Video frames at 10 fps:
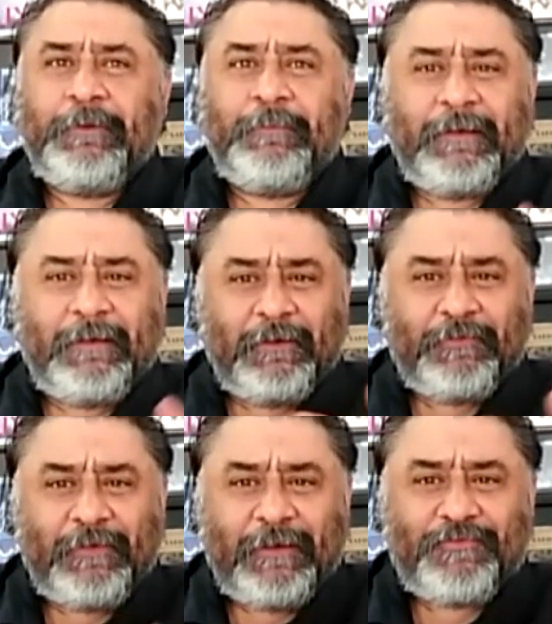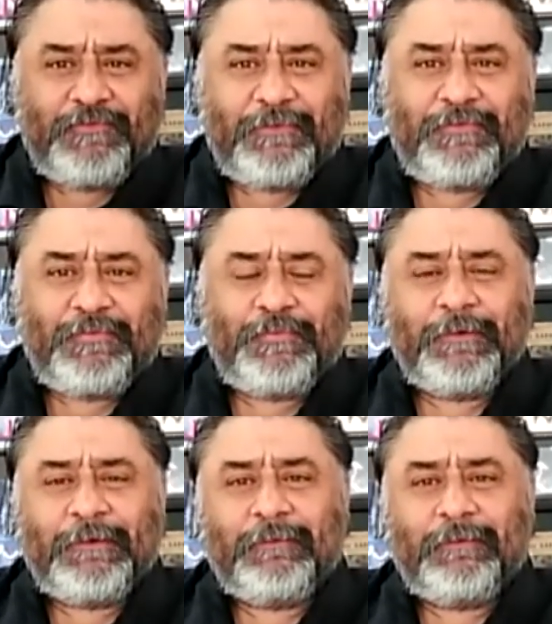We met in Los Angeles
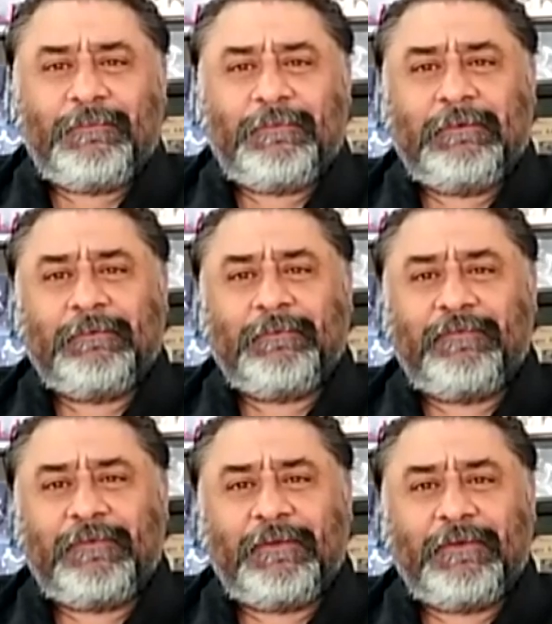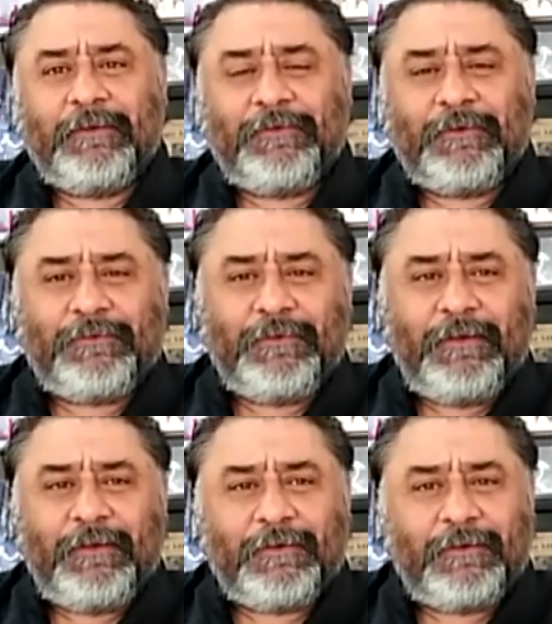when my father had talked to
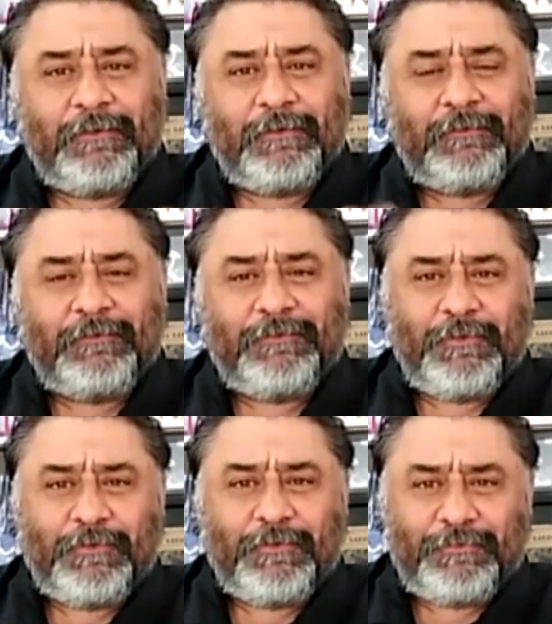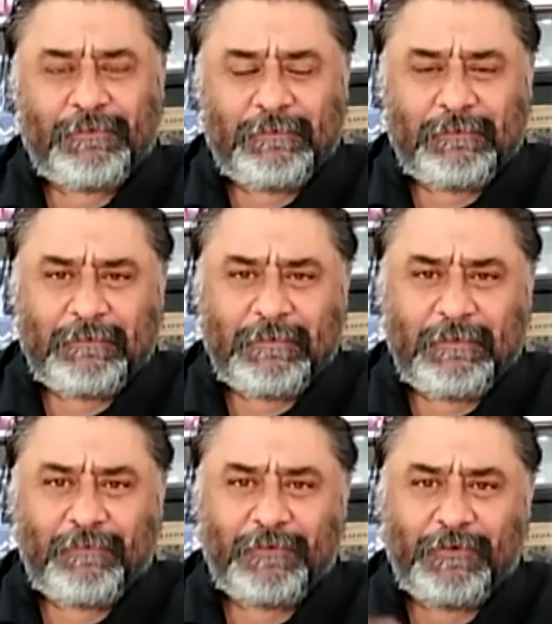Guillard and those in
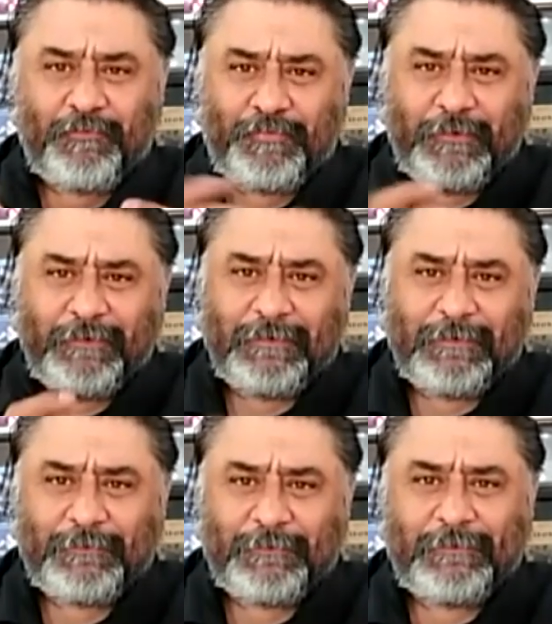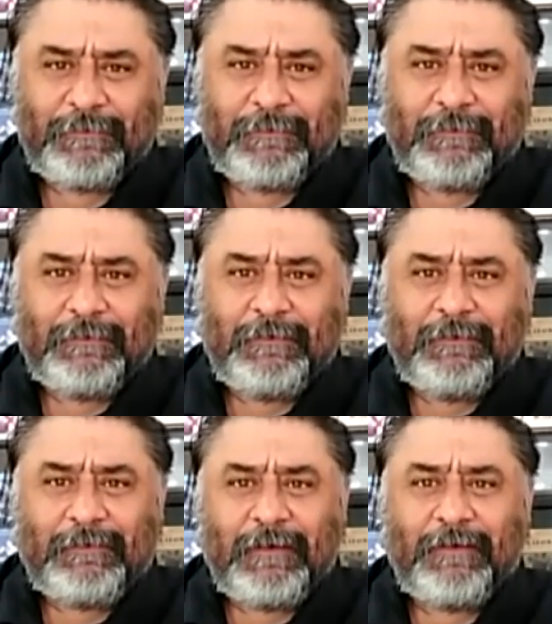California to bring down and
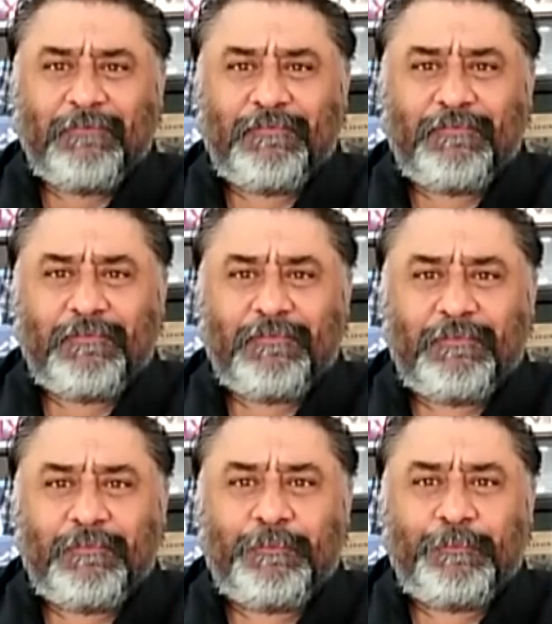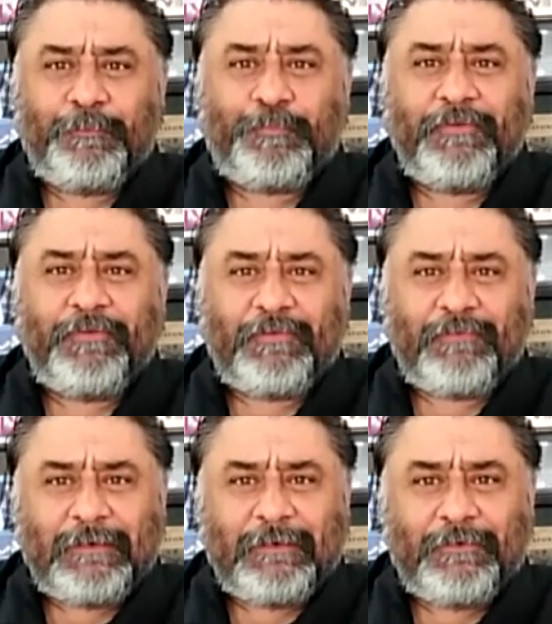kind of bring
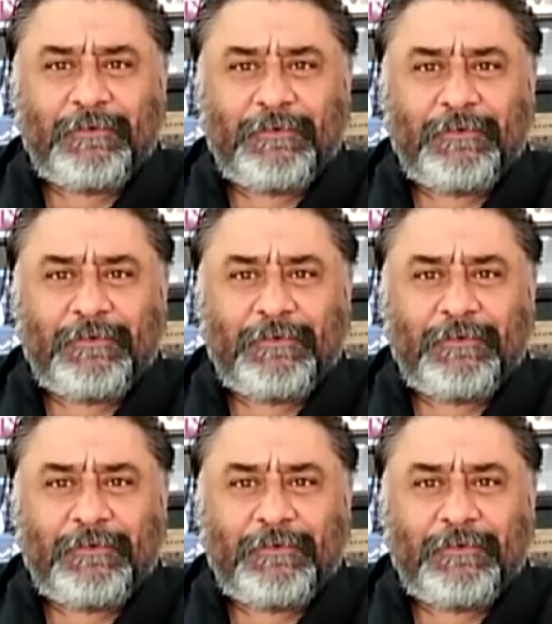Savate here